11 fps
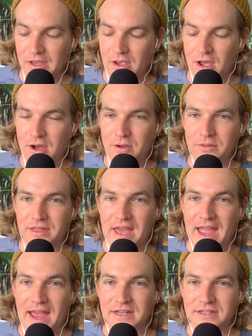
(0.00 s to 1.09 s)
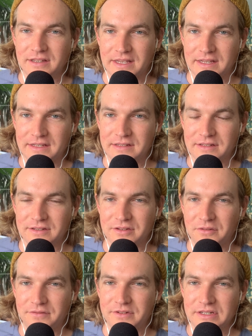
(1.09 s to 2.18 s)
Oh, the hatchlings. So
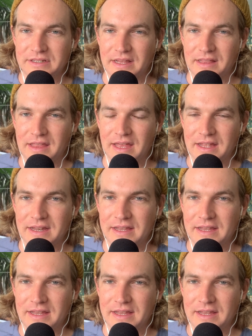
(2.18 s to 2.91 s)
we've just said that